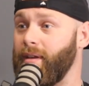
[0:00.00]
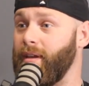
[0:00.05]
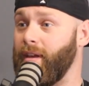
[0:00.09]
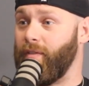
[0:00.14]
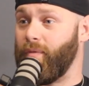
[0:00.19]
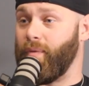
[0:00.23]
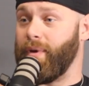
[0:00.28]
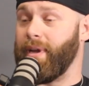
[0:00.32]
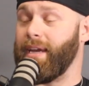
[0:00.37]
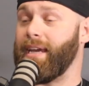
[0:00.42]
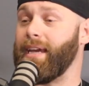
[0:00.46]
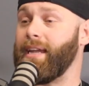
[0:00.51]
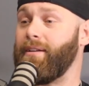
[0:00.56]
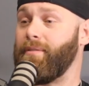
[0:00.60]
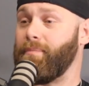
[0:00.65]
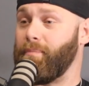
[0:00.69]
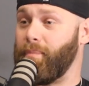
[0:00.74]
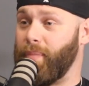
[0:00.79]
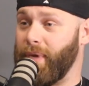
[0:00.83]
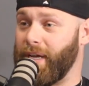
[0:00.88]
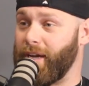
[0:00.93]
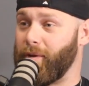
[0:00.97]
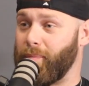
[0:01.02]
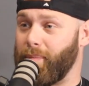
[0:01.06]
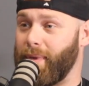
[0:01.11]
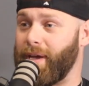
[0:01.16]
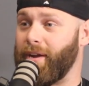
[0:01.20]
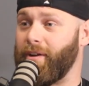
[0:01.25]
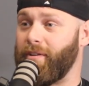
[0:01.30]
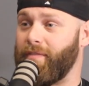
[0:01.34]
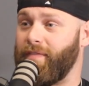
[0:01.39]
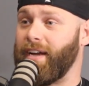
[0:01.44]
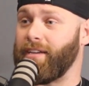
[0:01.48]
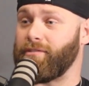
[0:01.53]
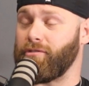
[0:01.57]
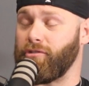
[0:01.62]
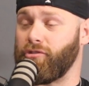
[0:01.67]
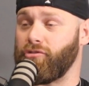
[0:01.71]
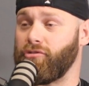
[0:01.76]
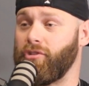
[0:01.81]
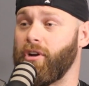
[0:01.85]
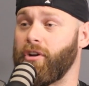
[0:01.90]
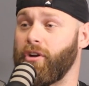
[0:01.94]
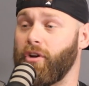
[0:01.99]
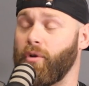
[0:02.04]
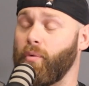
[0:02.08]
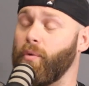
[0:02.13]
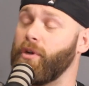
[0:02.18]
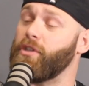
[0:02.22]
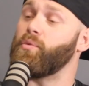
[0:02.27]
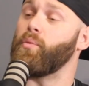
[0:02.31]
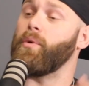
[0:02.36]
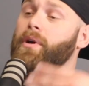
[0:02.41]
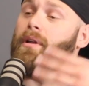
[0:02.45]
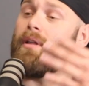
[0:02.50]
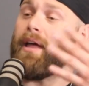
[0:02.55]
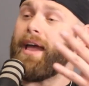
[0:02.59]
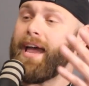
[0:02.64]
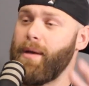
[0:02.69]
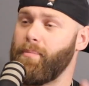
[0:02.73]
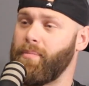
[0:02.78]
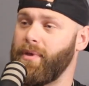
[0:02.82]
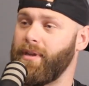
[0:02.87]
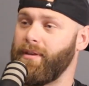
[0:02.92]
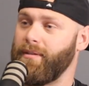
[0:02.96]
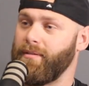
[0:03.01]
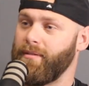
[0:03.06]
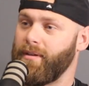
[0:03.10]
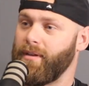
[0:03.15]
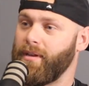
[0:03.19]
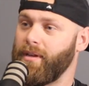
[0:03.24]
If we get bigger, better, faster, stronger, which will happen